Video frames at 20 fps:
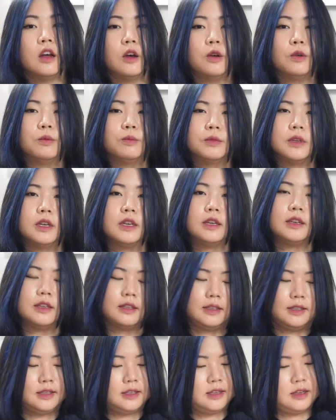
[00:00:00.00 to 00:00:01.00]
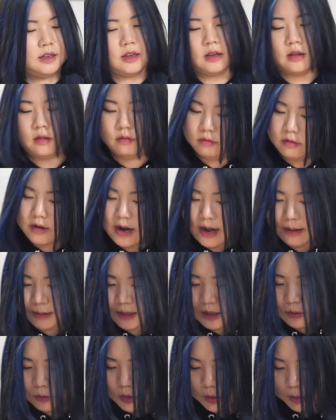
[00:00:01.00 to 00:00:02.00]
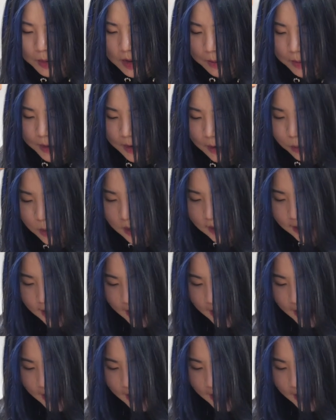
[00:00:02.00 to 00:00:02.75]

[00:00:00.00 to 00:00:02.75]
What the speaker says: oh, it's wrapped in more paper. One